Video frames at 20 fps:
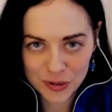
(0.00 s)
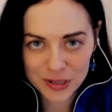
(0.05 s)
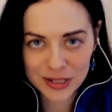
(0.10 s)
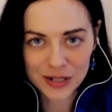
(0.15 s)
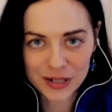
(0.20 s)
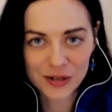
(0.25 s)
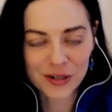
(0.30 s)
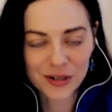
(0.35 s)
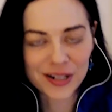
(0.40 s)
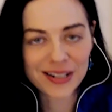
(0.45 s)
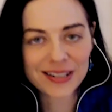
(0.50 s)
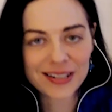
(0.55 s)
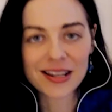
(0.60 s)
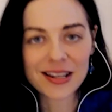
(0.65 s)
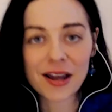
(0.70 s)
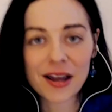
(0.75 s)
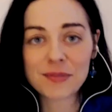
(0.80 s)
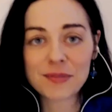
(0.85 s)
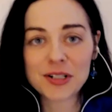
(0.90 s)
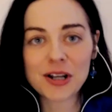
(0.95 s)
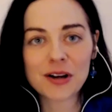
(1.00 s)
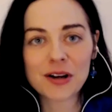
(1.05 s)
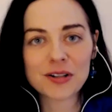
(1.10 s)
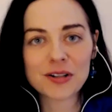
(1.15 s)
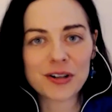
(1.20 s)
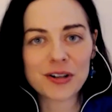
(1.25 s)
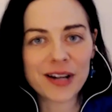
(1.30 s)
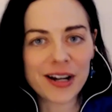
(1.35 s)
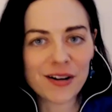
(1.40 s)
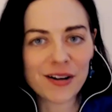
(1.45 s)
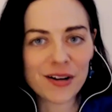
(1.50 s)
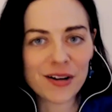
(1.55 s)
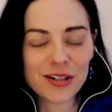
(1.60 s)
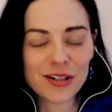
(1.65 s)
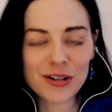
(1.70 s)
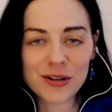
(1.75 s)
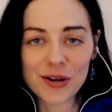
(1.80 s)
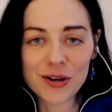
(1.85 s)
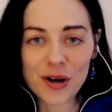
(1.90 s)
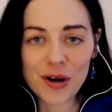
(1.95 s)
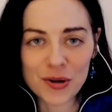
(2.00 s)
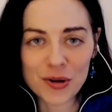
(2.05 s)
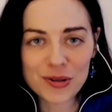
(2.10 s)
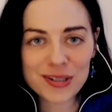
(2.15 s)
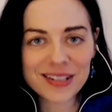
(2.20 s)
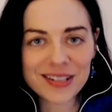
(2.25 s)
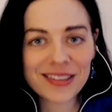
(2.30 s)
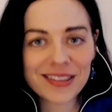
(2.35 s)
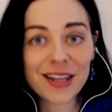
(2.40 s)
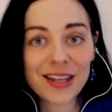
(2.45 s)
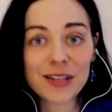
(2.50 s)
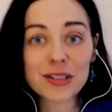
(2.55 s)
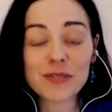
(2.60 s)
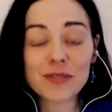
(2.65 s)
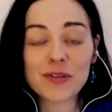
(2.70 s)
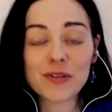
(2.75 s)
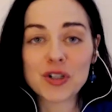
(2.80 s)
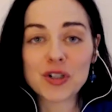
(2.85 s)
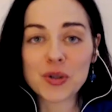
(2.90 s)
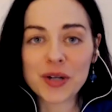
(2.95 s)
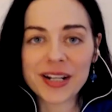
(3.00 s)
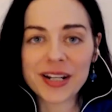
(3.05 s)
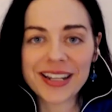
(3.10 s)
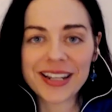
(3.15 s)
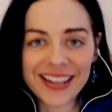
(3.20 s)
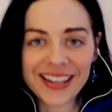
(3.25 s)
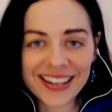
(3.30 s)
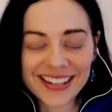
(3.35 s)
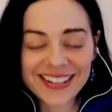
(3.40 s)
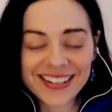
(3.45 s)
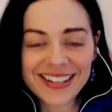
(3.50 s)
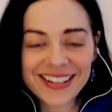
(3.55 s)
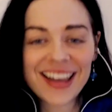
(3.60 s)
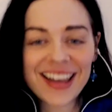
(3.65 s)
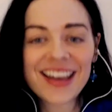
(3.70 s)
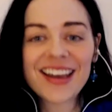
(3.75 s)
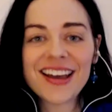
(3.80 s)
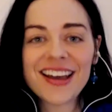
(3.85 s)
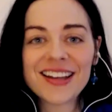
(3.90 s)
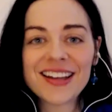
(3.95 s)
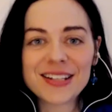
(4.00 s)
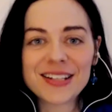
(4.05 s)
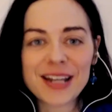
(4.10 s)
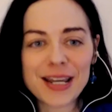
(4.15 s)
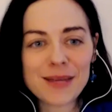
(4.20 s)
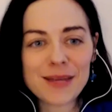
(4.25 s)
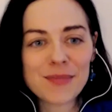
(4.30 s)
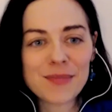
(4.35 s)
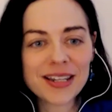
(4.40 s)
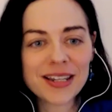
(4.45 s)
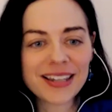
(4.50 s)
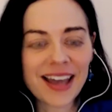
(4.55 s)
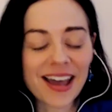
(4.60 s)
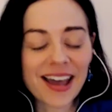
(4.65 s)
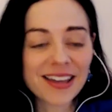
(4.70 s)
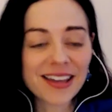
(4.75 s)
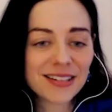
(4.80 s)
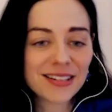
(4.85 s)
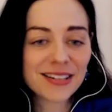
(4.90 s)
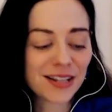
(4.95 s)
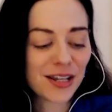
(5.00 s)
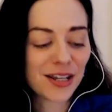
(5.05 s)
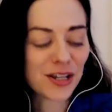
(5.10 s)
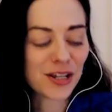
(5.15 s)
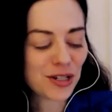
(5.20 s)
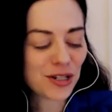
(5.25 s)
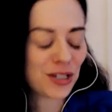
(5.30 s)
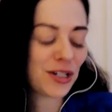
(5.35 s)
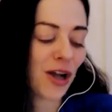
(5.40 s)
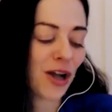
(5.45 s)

series. I'm Dr. Erin, your host. Thanks for joining in. Today, my guest is